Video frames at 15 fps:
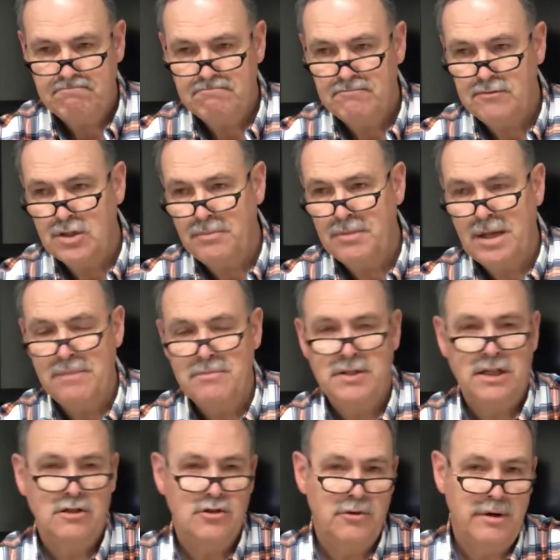Sometimes
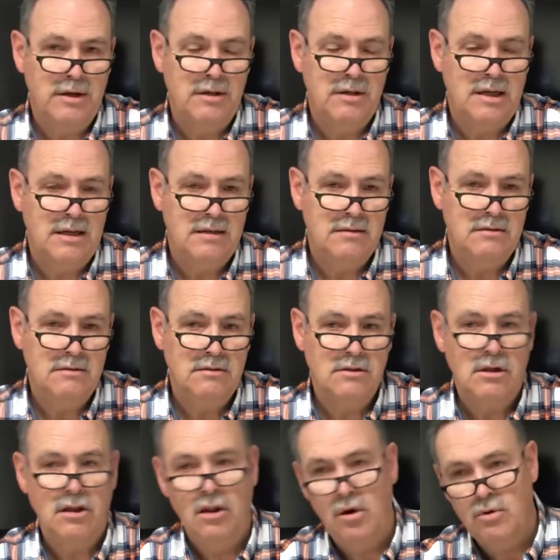they'll
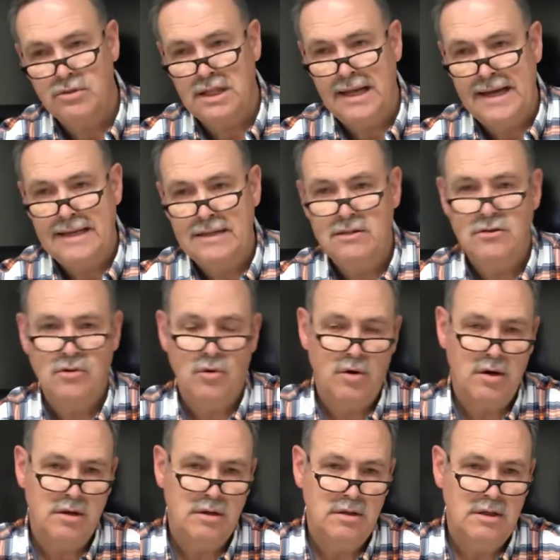close lanes
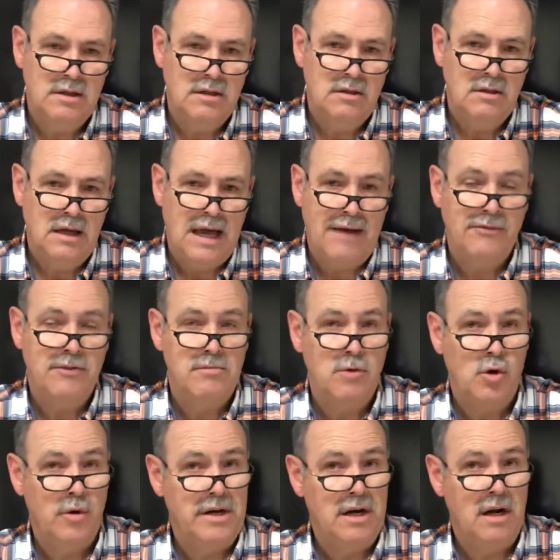or have them
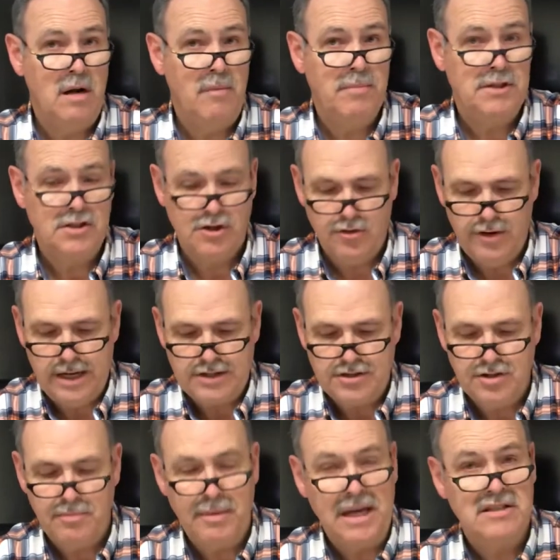going in an opposite
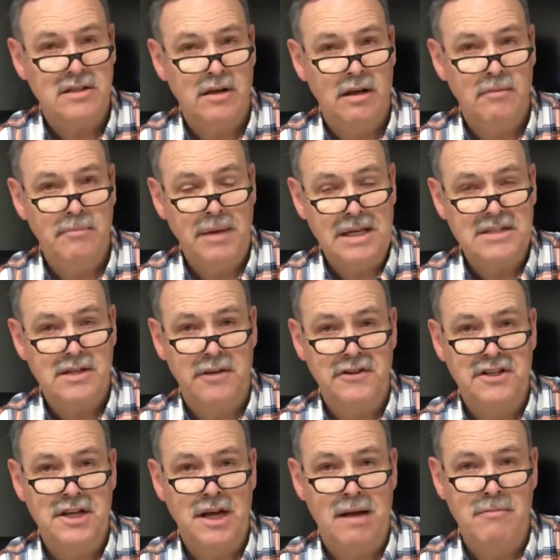direction based on the
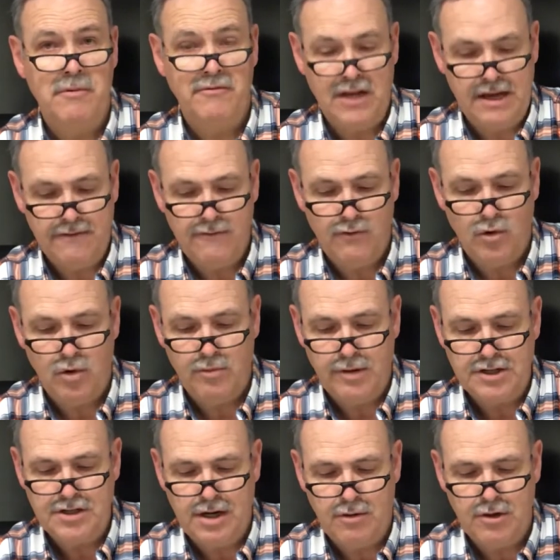time of day for
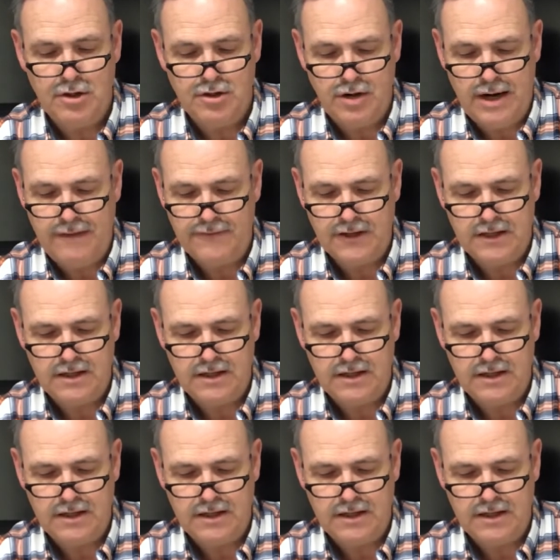rush hour traffic.